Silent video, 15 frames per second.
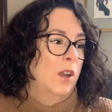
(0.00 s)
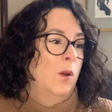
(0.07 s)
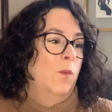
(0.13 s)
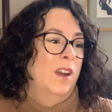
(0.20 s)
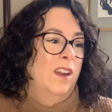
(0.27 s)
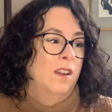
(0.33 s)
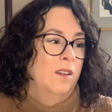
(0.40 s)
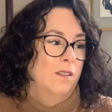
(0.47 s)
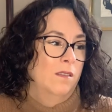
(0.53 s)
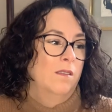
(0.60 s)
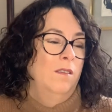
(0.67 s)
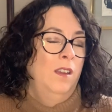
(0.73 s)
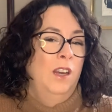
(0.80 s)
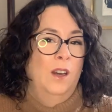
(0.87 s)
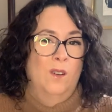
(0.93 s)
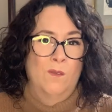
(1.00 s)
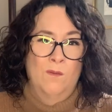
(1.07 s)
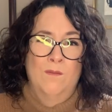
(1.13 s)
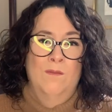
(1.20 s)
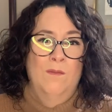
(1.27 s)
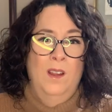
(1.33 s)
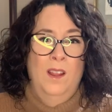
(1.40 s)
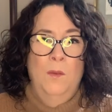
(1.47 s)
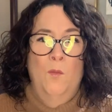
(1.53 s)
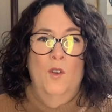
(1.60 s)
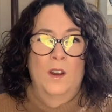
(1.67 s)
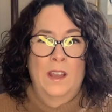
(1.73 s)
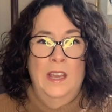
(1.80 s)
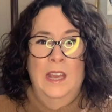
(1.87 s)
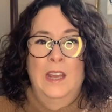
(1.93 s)
want to wear it, you know, while I'm
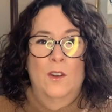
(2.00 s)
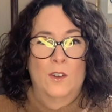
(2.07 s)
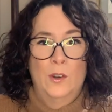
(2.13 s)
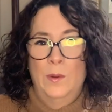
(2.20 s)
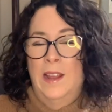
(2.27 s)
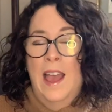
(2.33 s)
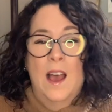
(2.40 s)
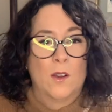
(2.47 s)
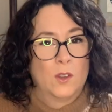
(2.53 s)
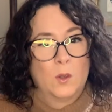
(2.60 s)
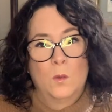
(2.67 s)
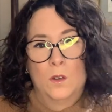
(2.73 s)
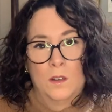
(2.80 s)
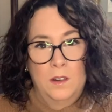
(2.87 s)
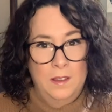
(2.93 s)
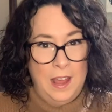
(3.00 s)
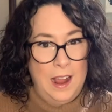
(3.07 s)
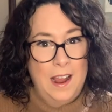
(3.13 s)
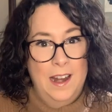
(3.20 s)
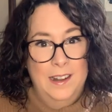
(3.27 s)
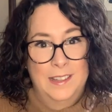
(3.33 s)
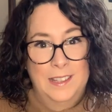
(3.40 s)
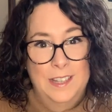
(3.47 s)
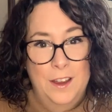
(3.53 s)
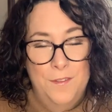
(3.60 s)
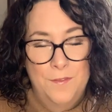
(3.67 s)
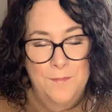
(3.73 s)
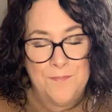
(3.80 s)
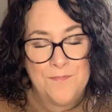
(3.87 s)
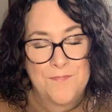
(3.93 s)
working or doing housework and that kind of
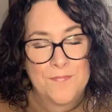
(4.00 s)
stuff.